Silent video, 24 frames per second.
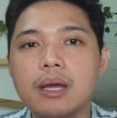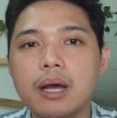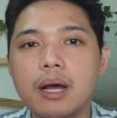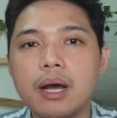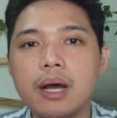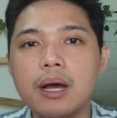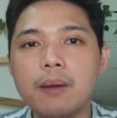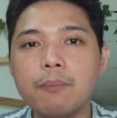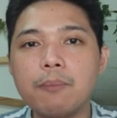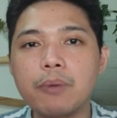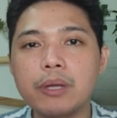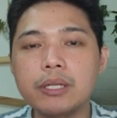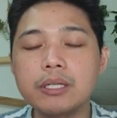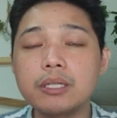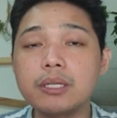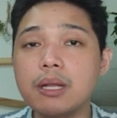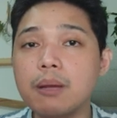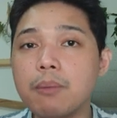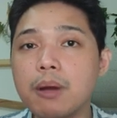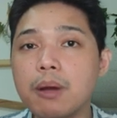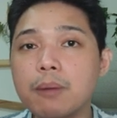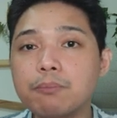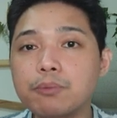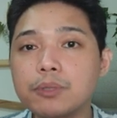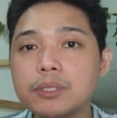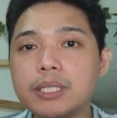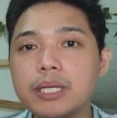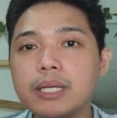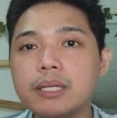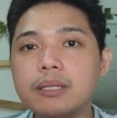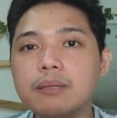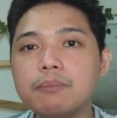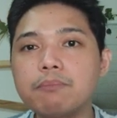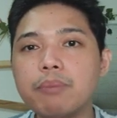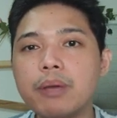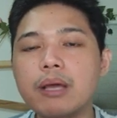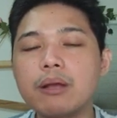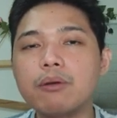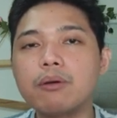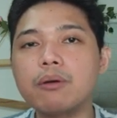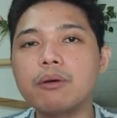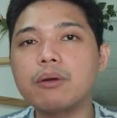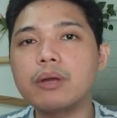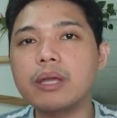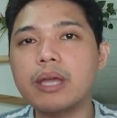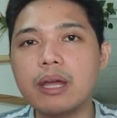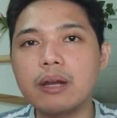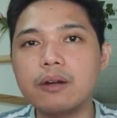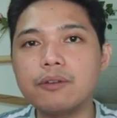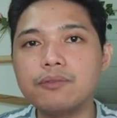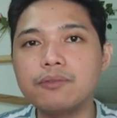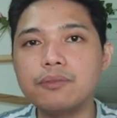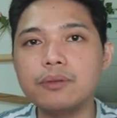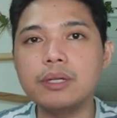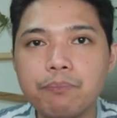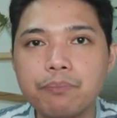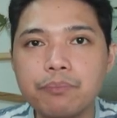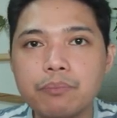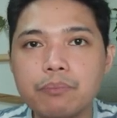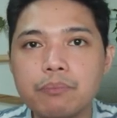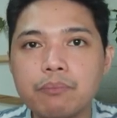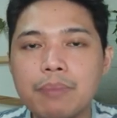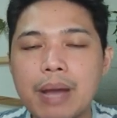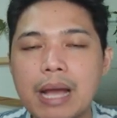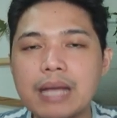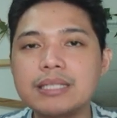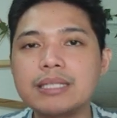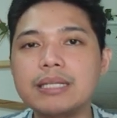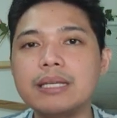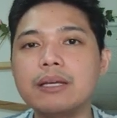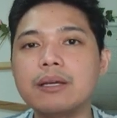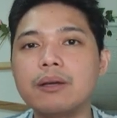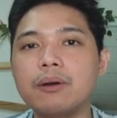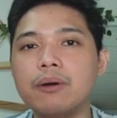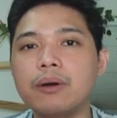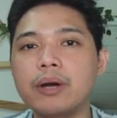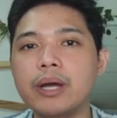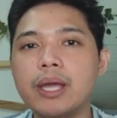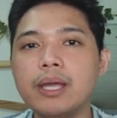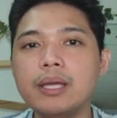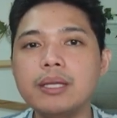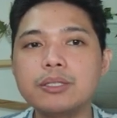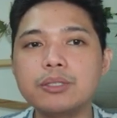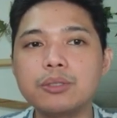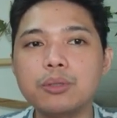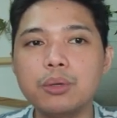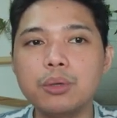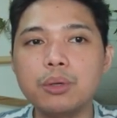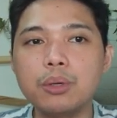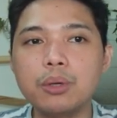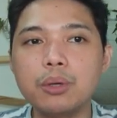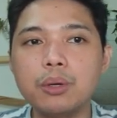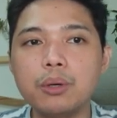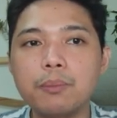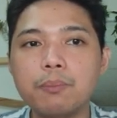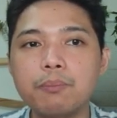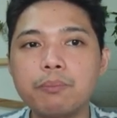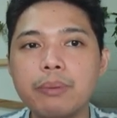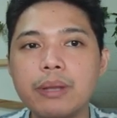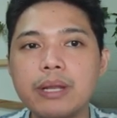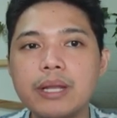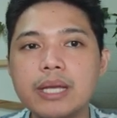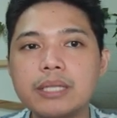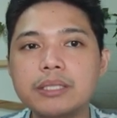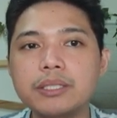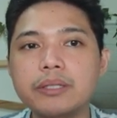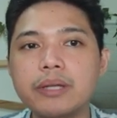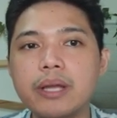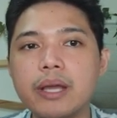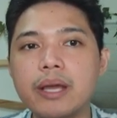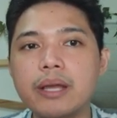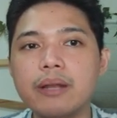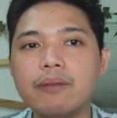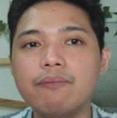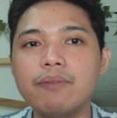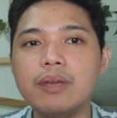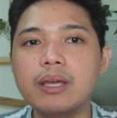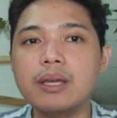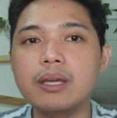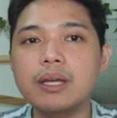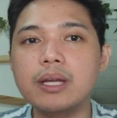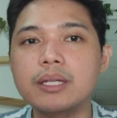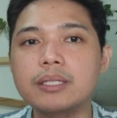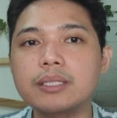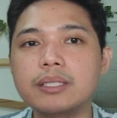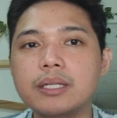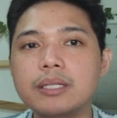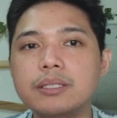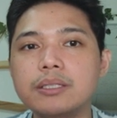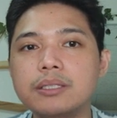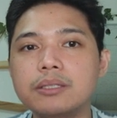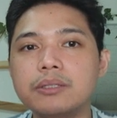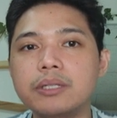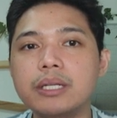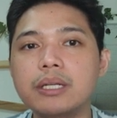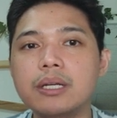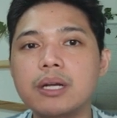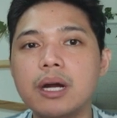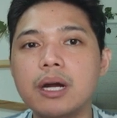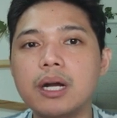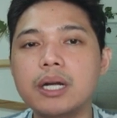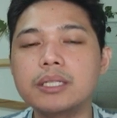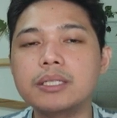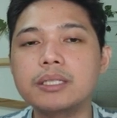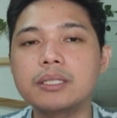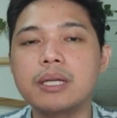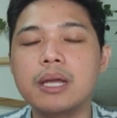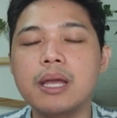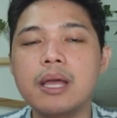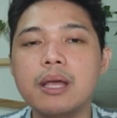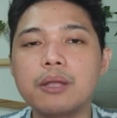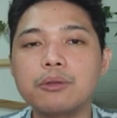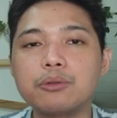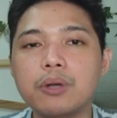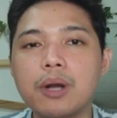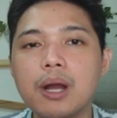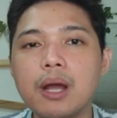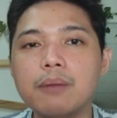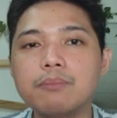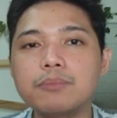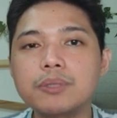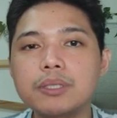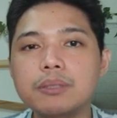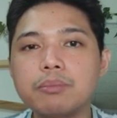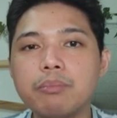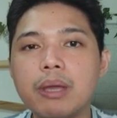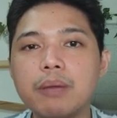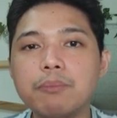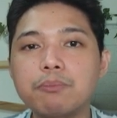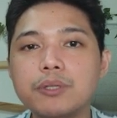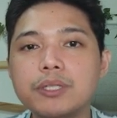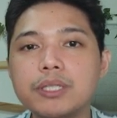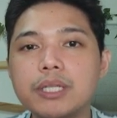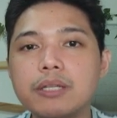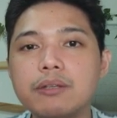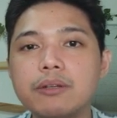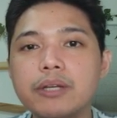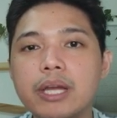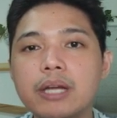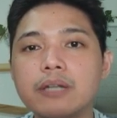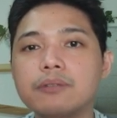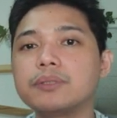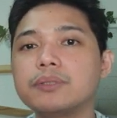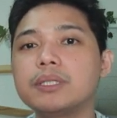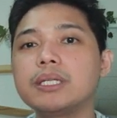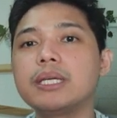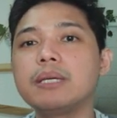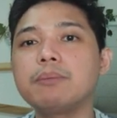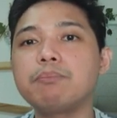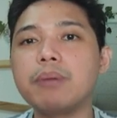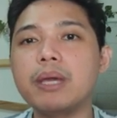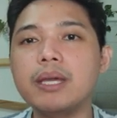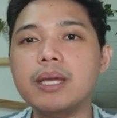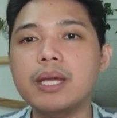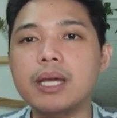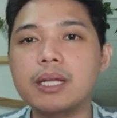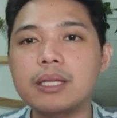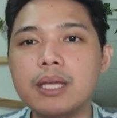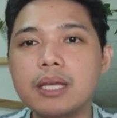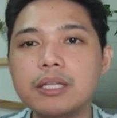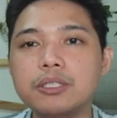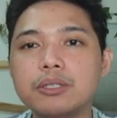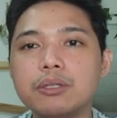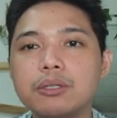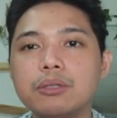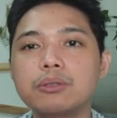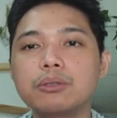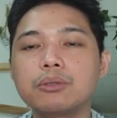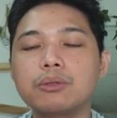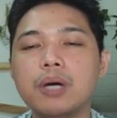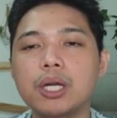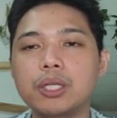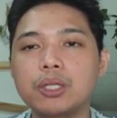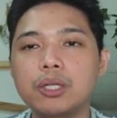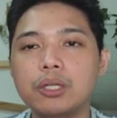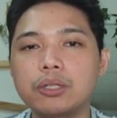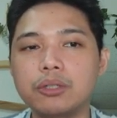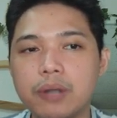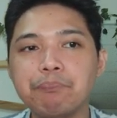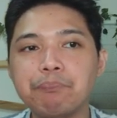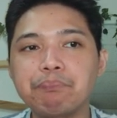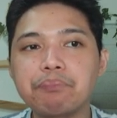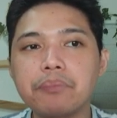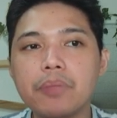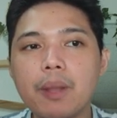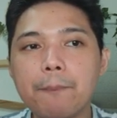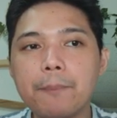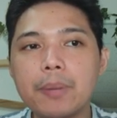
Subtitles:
Pwede sila mag-proceed pero carefully passing, okay? So, pedestrian, vehicles, and streetcars, trams may proceed carefully paying attention to other traffic.